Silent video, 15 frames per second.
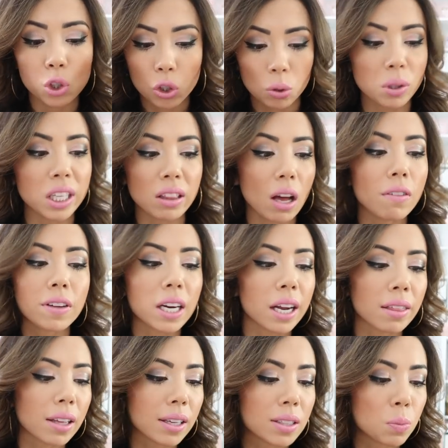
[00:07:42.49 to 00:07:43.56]
truly love it.
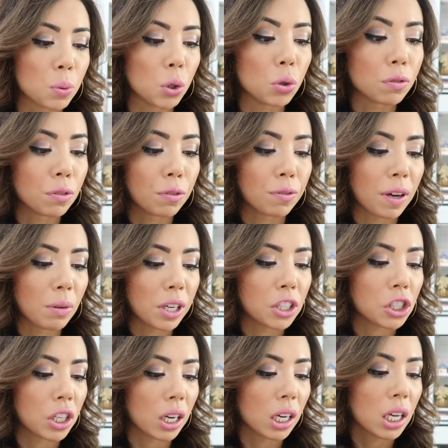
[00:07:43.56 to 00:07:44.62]
I think it's beautiful
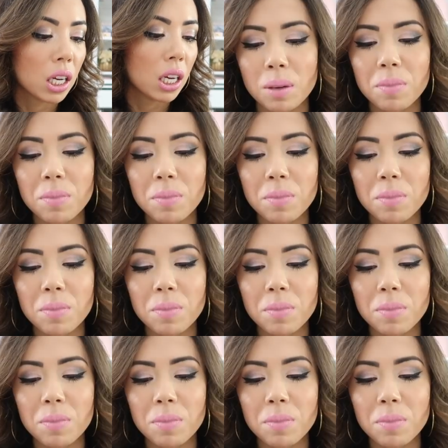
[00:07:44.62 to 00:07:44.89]
foundation.